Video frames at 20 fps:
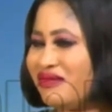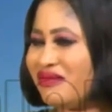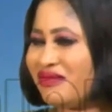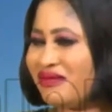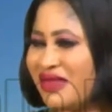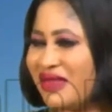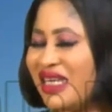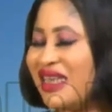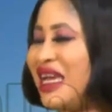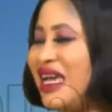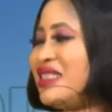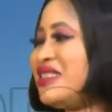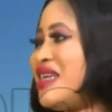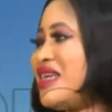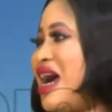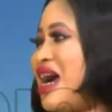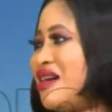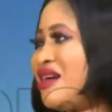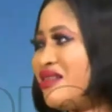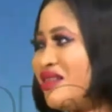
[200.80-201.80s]
They get
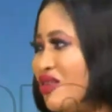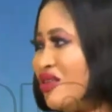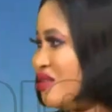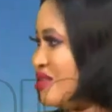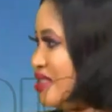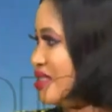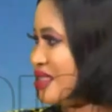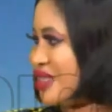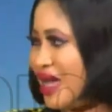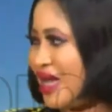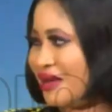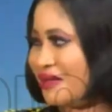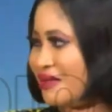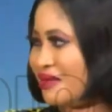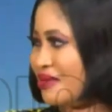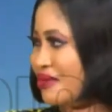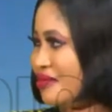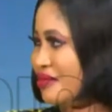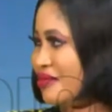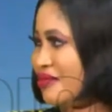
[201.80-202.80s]
angry all the time
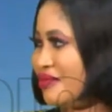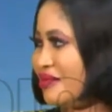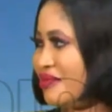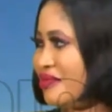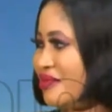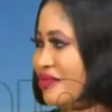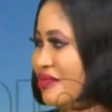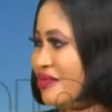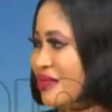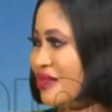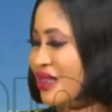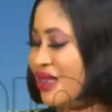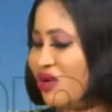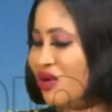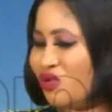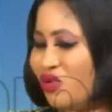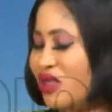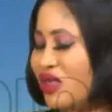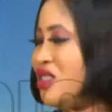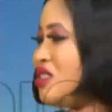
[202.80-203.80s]

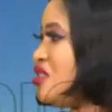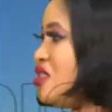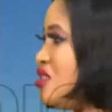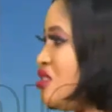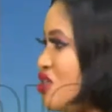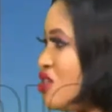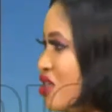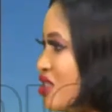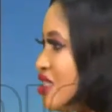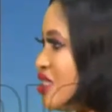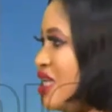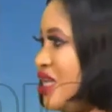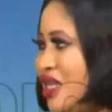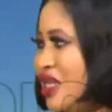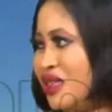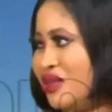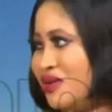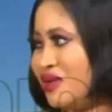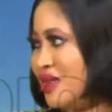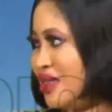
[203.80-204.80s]
with just a
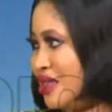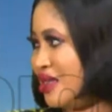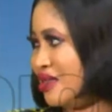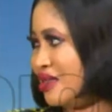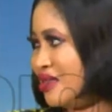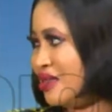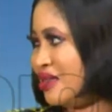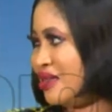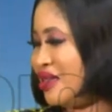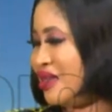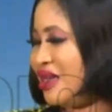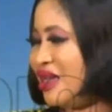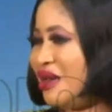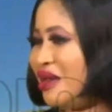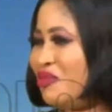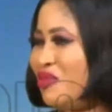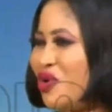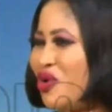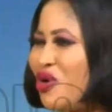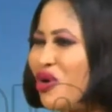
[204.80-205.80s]
little thing
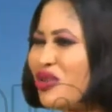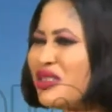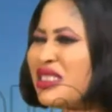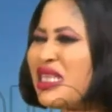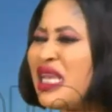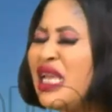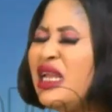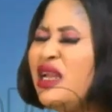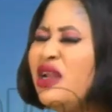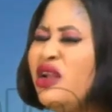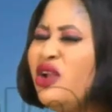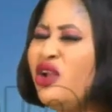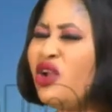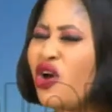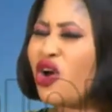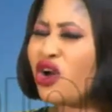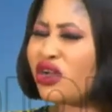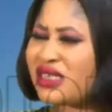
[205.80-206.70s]
because a lot